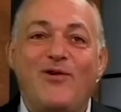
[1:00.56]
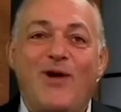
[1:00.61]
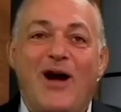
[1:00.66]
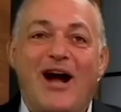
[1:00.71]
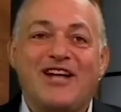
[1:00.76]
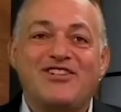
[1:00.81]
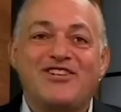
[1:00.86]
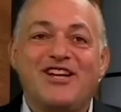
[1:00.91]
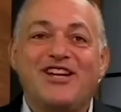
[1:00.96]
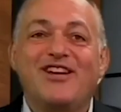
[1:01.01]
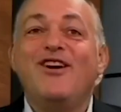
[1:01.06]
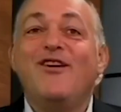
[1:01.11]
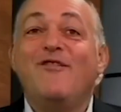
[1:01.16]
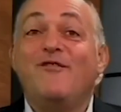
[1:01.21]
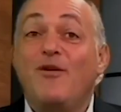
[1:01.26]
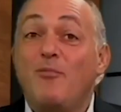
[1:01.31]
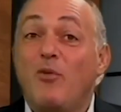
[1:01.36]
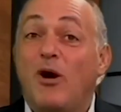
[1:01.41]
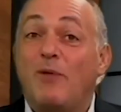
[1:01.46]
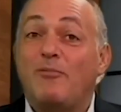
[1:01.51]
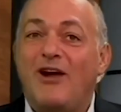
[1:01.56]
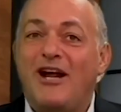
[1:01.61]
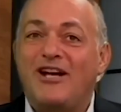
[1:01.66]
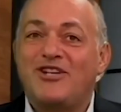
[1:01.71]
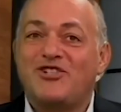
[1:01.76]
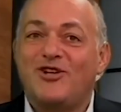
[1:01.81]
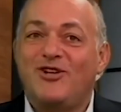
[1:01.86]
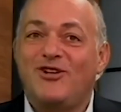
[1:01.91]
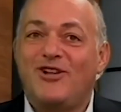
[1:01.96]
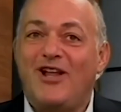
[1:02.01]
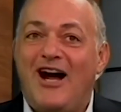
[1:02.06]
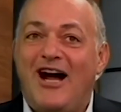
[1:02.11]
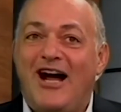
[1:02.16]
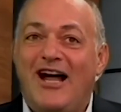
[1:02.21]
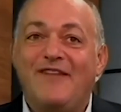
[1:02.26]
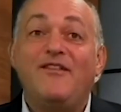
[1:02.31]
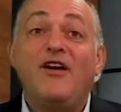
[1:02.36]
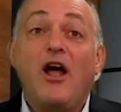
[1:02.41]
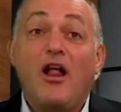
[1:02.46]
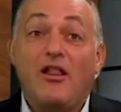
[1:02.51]
for watching. For more Brad Show
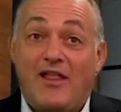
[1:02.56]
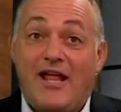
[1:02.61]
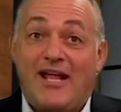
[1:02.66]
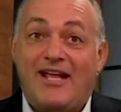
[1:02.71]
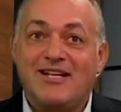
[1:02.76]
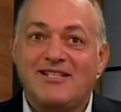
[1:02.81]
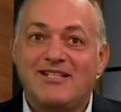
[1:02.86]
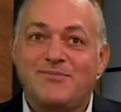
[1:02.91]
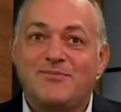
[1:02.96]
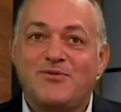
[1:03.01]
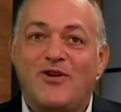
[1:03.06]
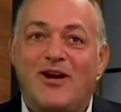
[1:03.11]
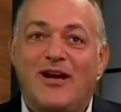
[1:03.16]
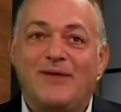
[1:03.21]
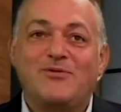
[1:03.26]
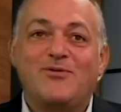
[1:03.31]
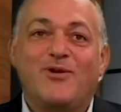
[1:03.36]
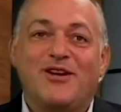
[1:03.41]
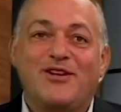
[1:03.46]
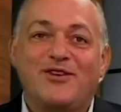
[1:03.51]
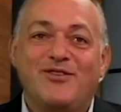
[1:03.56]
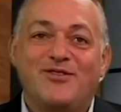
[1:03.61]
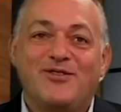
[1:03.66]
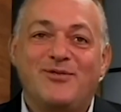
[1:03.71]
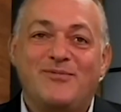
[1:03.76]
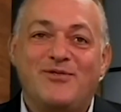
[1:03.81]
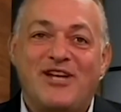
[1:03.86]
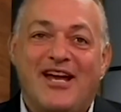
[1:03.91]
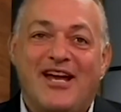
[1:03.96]
Live, like and subscribe to our YouTube